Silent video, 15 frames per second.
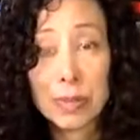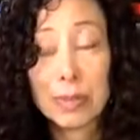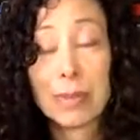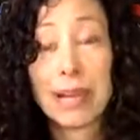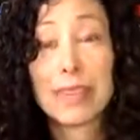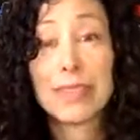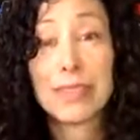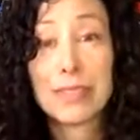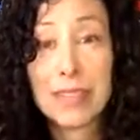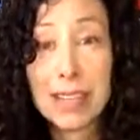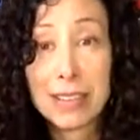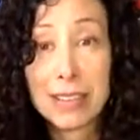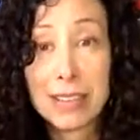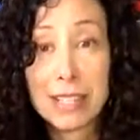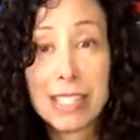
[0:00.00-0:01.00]
My
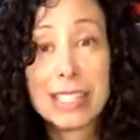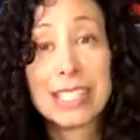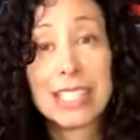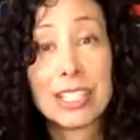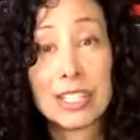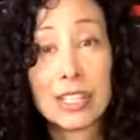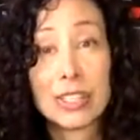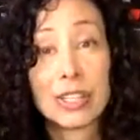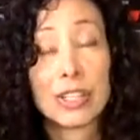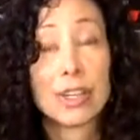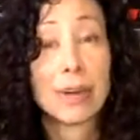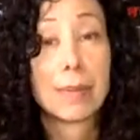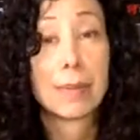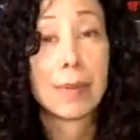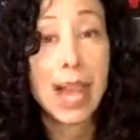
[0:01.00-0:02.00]
favorite teachers
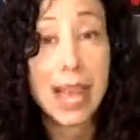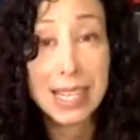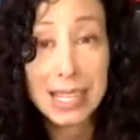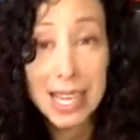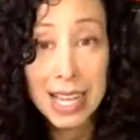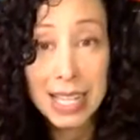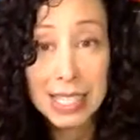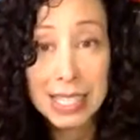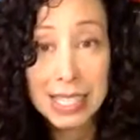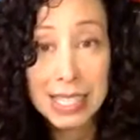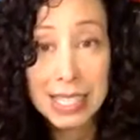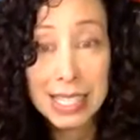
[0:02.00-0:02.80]
are Brad Yates